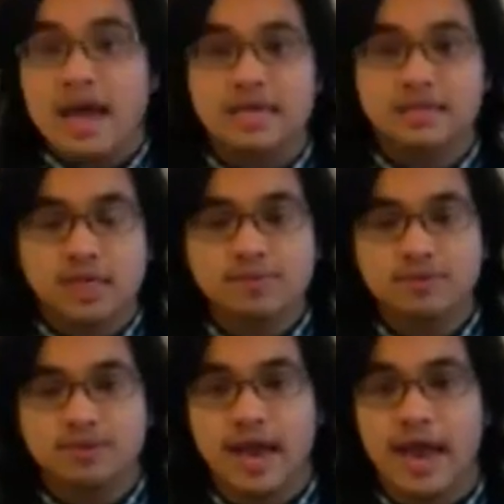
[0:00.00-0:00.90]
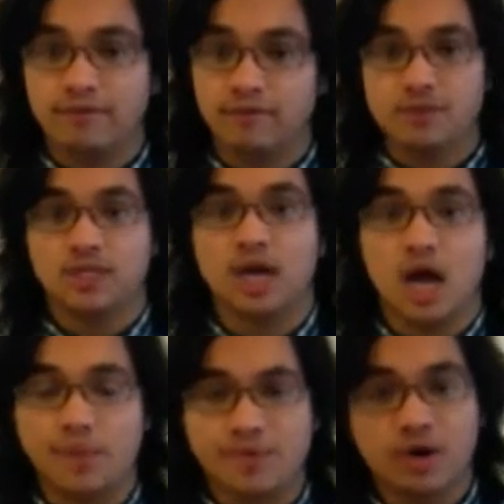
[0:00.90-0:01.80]
In terms of tech, from the
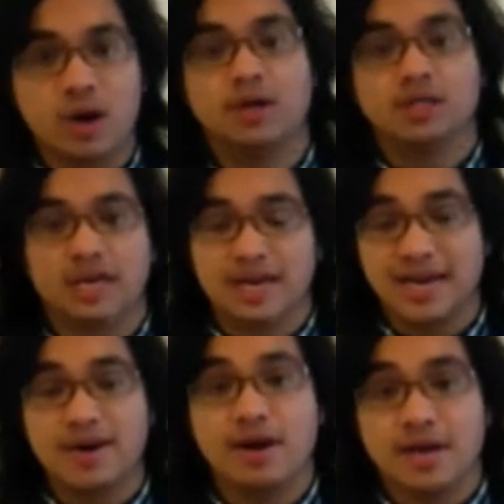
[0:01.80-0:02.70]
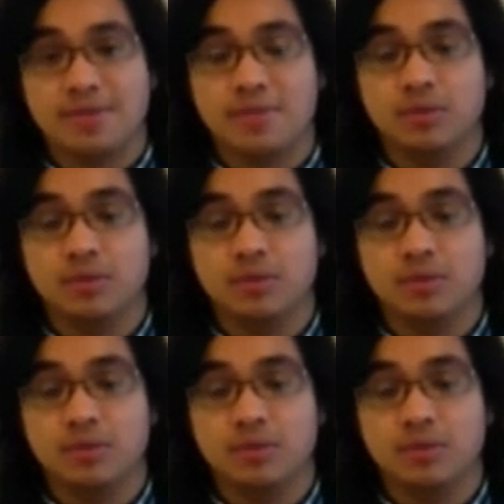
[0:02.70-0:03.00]
start, we very much had a clear idea that we